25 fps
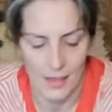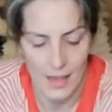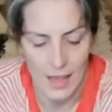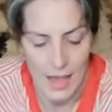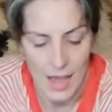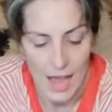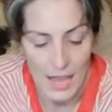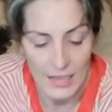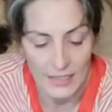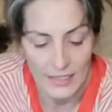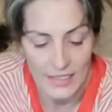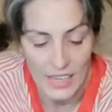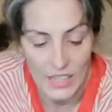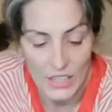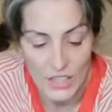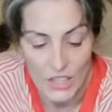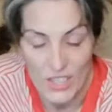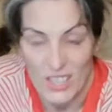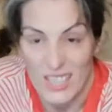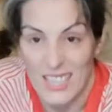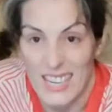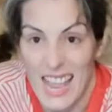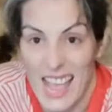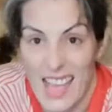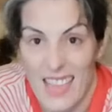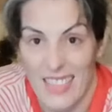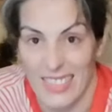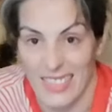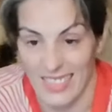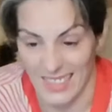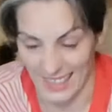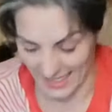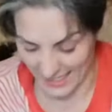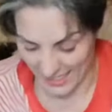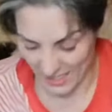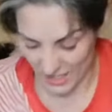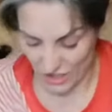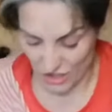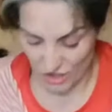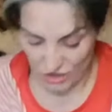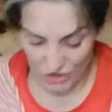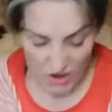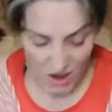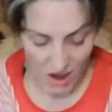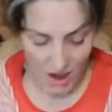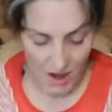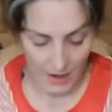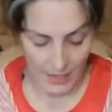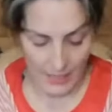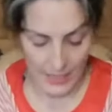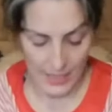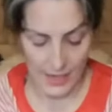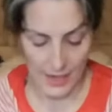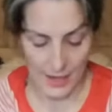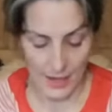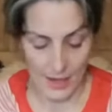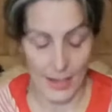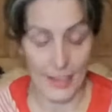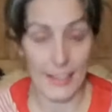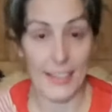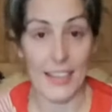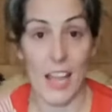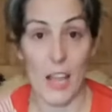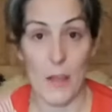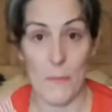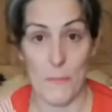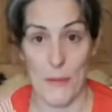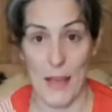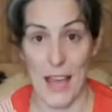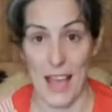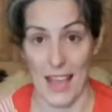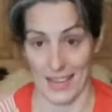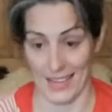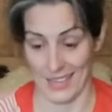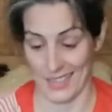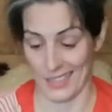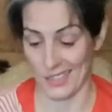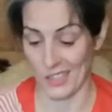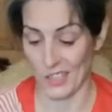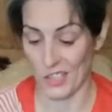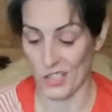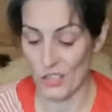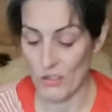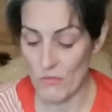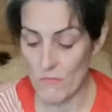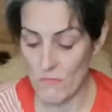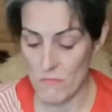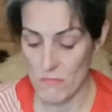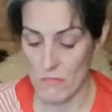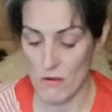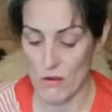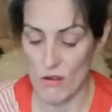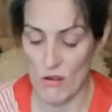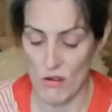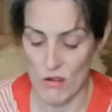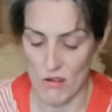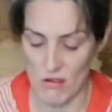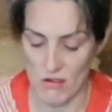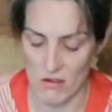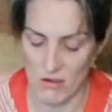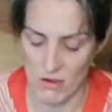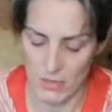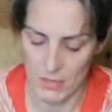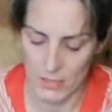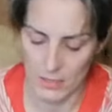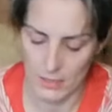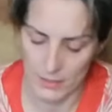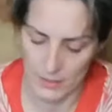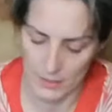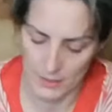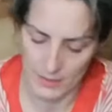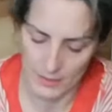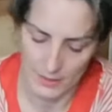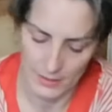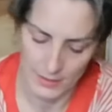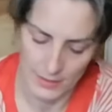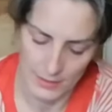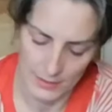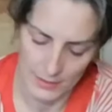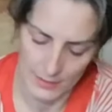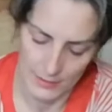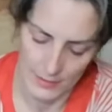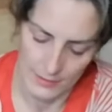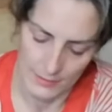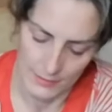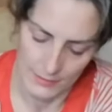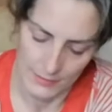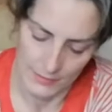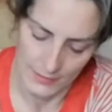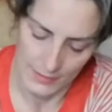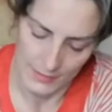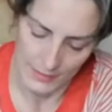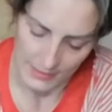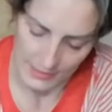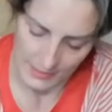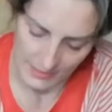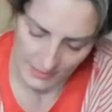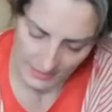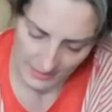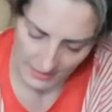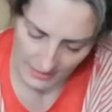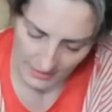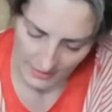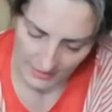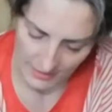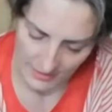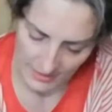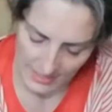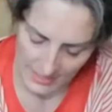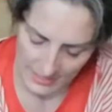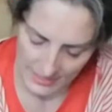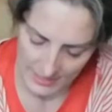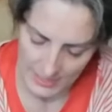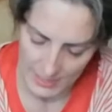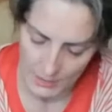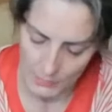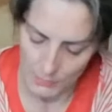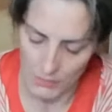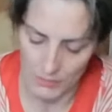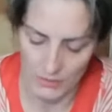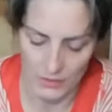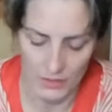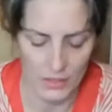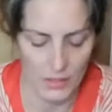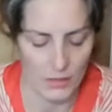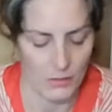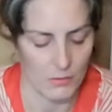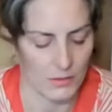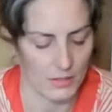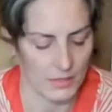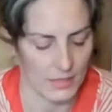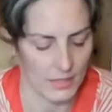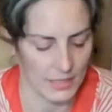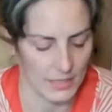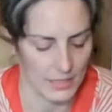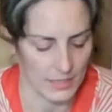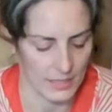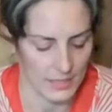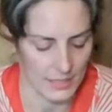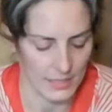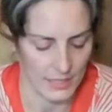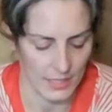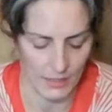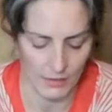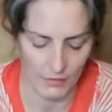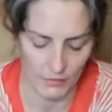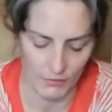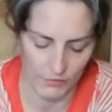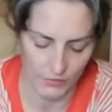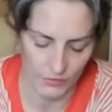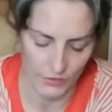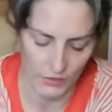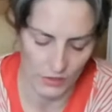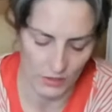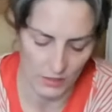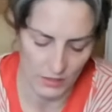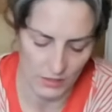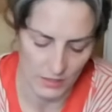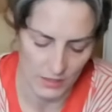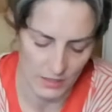And I could let this dry and go back and do more. So let's see what we've got with this tin foil.